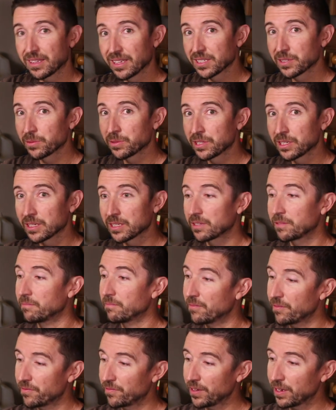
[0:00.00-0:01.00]
this one just
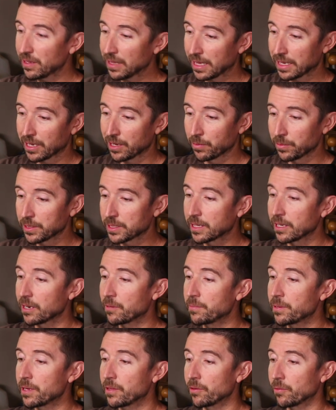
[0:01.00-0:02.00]
felt like it was going
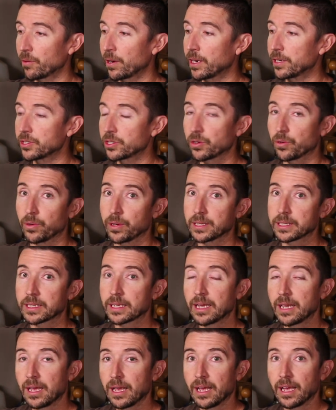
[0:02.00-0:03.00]
to be the right choice.